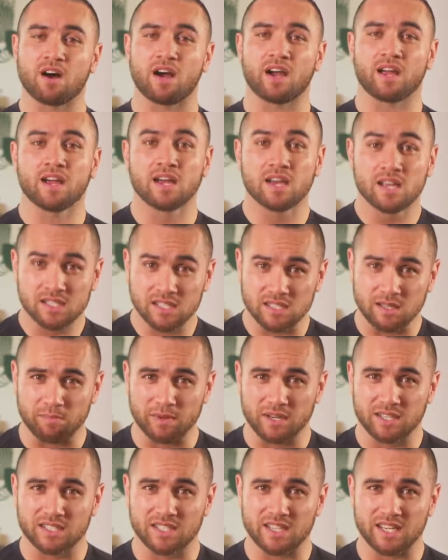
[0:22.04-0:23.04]
my
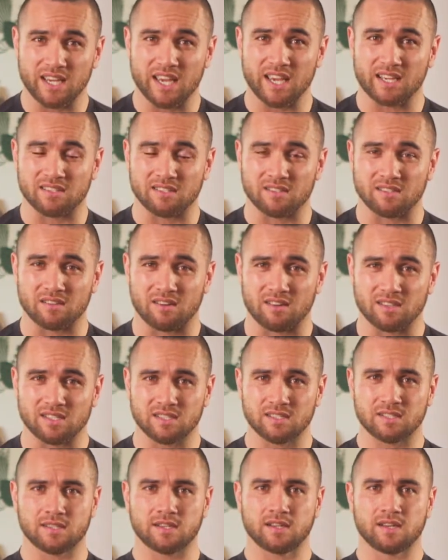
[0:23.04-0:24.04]
stability
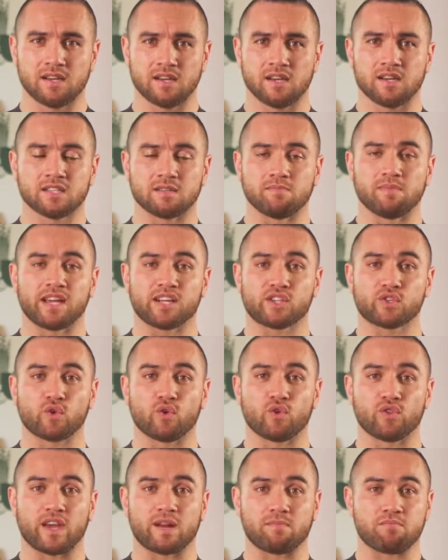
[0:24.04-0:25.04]
exercises to make
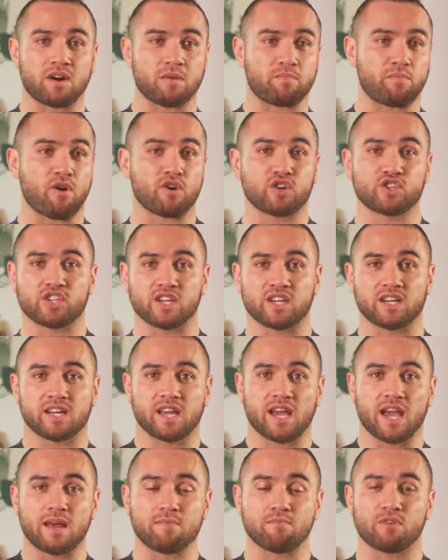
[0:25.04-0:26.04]
sure that my posture
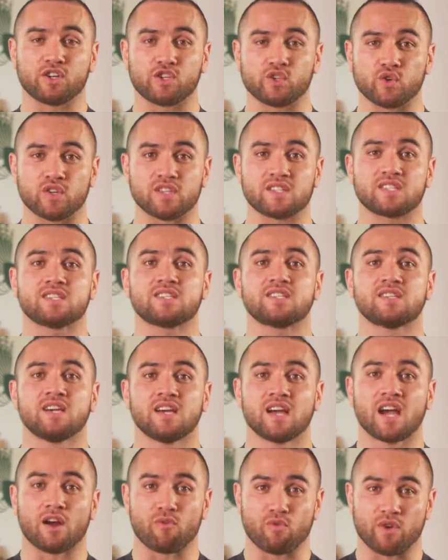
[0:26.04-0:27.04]
and my joints
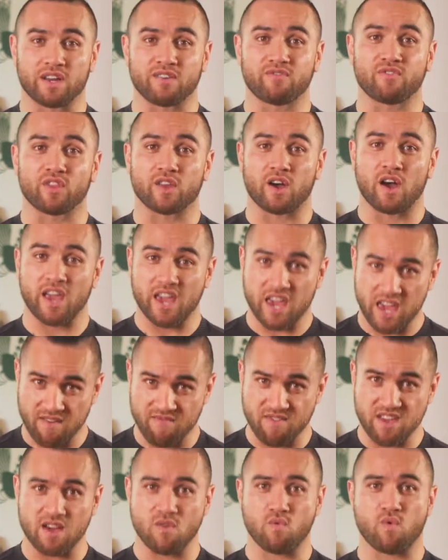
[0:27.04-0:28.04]
are ready for the
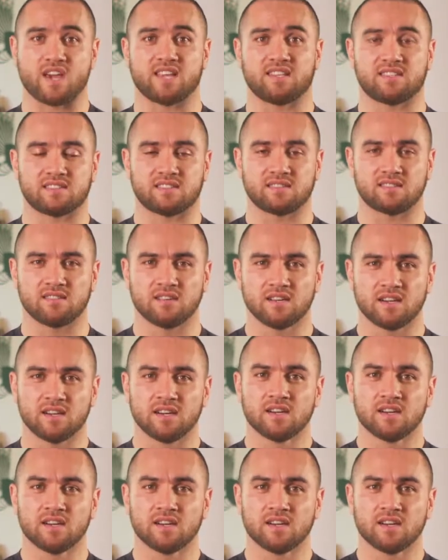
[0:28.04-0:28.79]
heavier weights.